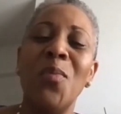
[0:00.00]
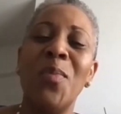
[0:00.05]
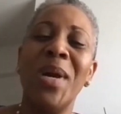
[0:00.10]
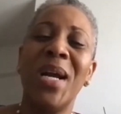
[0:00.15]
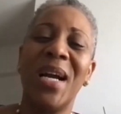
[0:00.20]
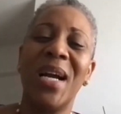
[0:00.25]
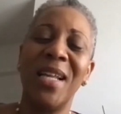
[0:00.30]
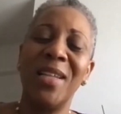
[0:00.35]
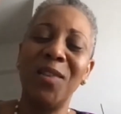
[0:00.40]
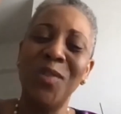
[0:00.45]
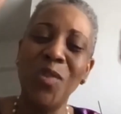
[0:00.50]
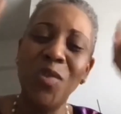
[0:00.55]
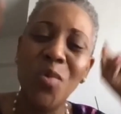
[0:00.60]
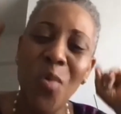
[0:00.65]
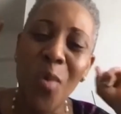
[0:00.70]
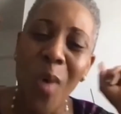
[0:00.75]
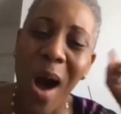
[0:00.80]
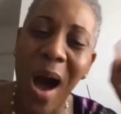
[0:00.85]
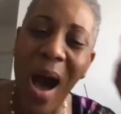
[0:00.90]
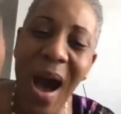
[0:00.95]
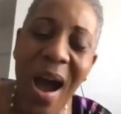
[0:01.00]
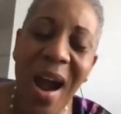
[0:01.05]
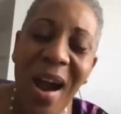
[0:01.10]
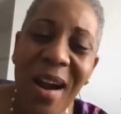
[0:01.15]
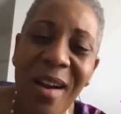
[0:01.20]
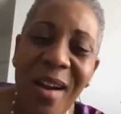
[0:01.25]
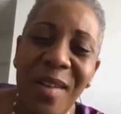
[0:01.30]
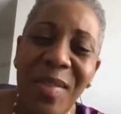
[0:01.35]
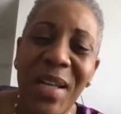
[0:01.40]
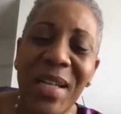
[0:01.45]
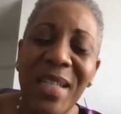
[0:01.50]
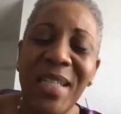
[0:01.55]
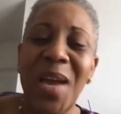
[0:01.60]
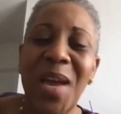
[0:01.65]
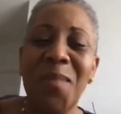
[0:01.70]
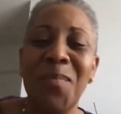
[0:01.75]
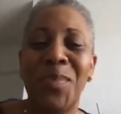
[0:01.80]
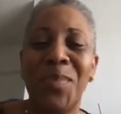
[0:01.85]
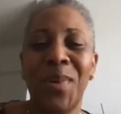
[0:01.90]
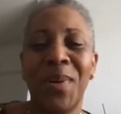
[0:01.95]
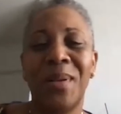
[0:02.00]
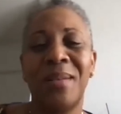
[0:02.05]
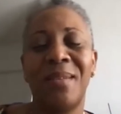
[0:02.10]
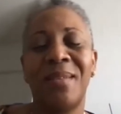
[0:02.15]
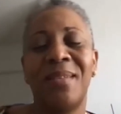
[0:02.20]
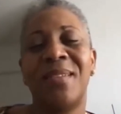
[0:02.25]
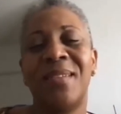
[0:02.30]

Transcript: because you are the temple